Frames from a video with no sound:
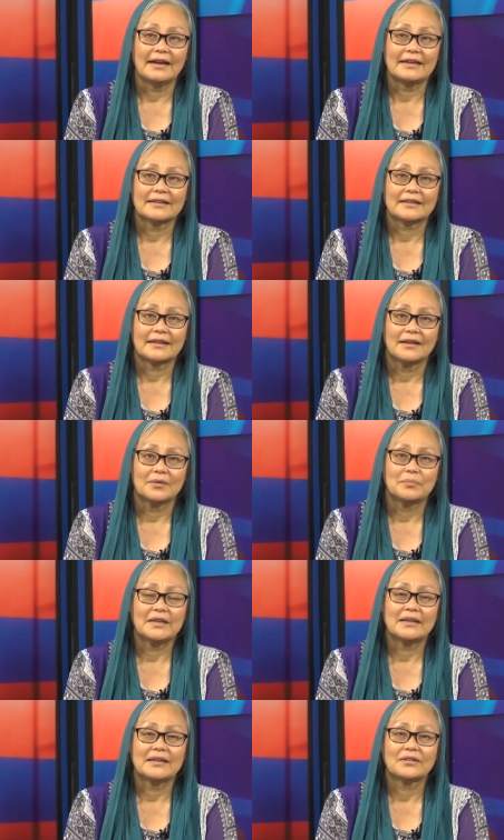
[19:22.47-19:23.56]
and
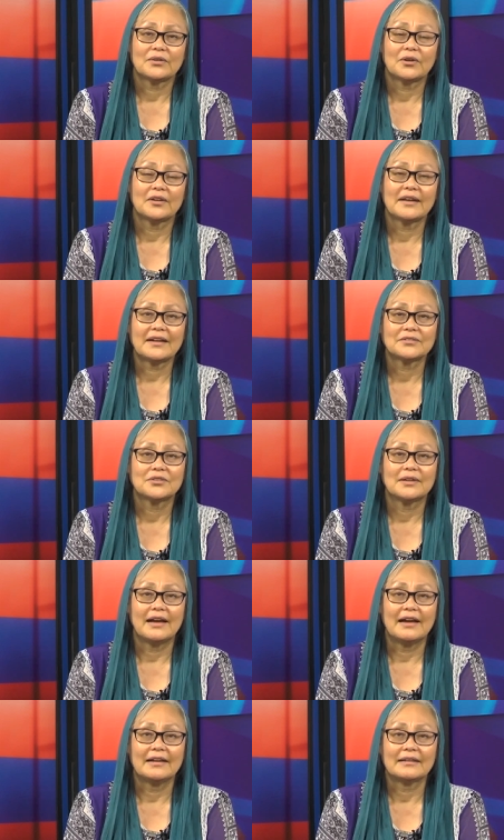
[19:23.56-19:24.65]
begin to connect to
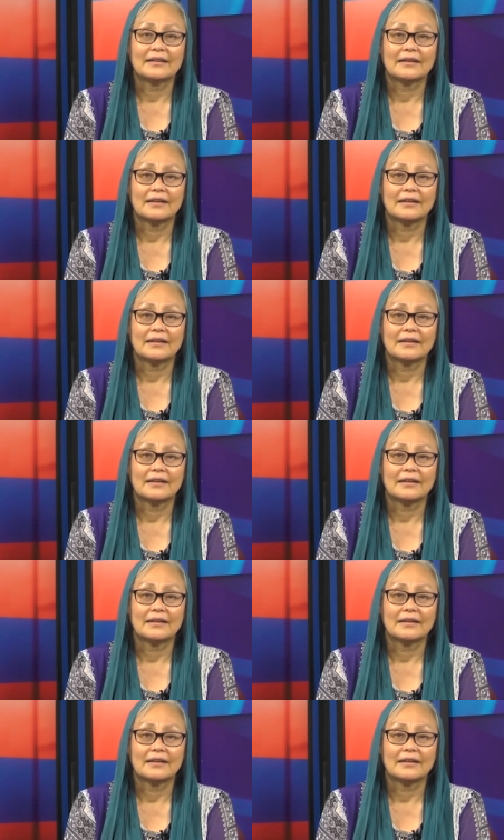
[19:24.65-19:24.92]
God